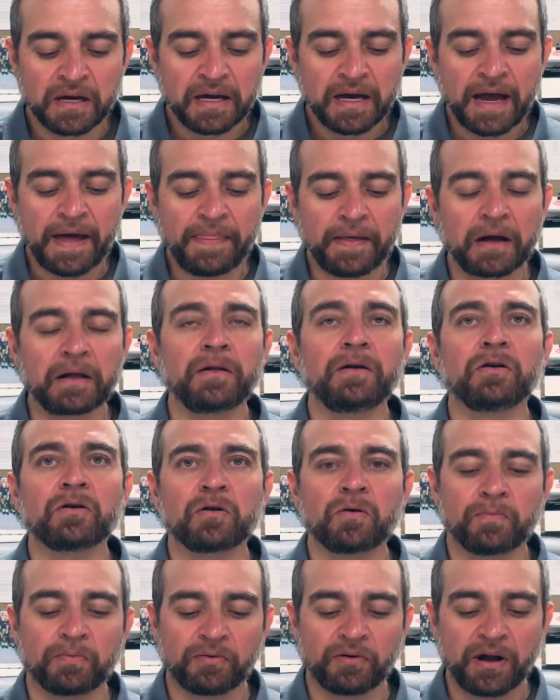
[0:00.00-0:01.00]
And the
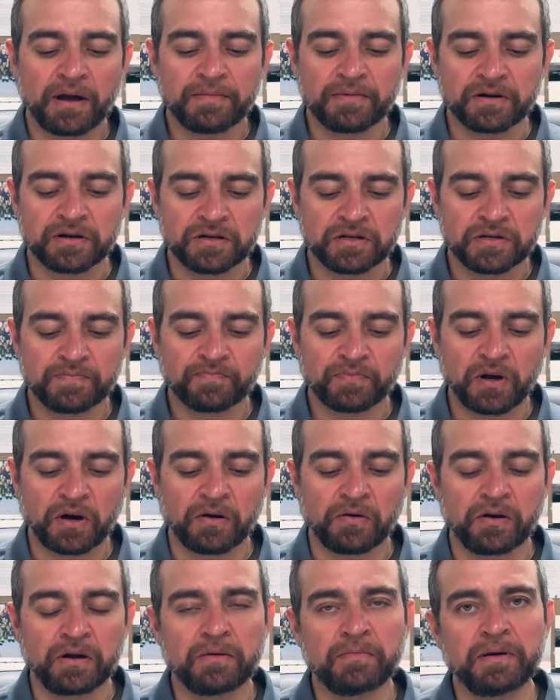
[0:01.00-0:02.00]
clinical parameters are
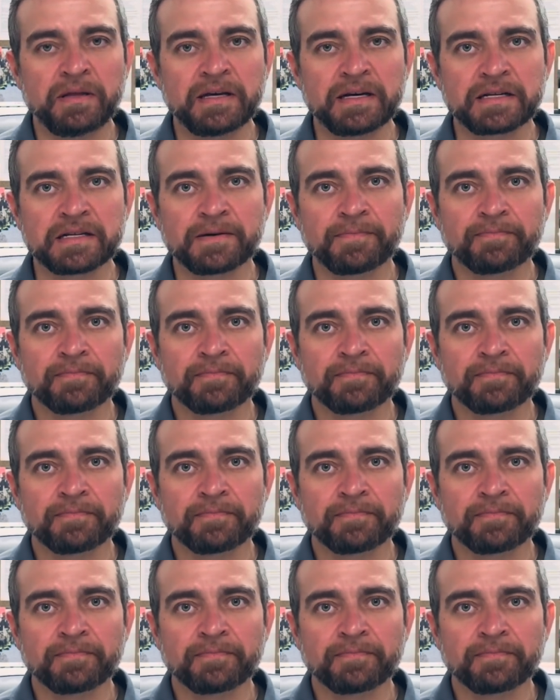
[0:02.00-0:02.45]
going to be this: